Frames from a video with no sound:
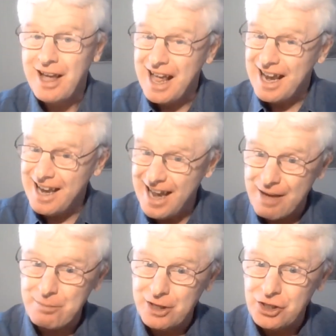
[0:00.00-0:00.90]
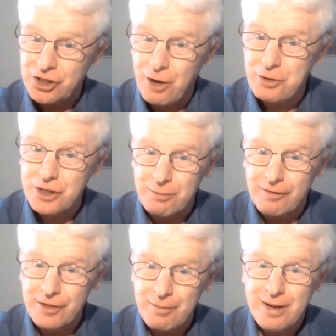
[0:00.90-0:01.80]
Let me show some of
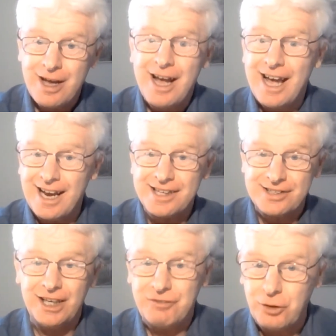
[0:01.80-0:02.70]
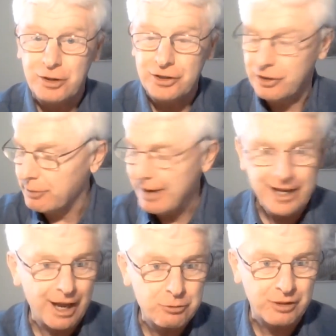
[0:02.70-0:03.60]
them and let's see if you can do them. Here
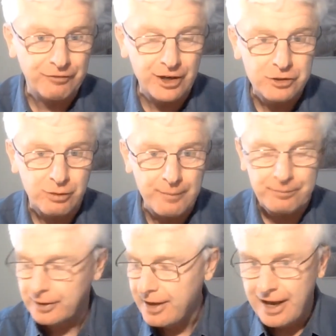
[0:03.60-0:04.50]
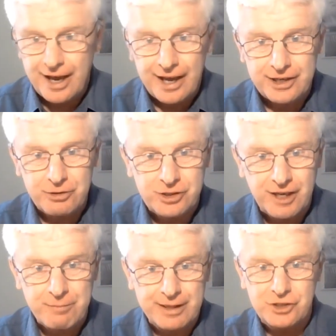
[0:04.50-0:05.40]
goes with the first one. He used to
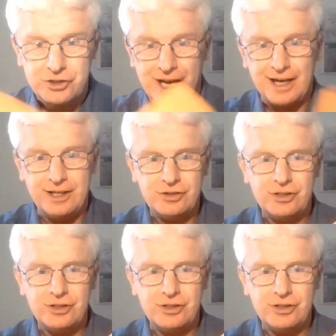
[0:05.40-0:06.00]
give me this challenge.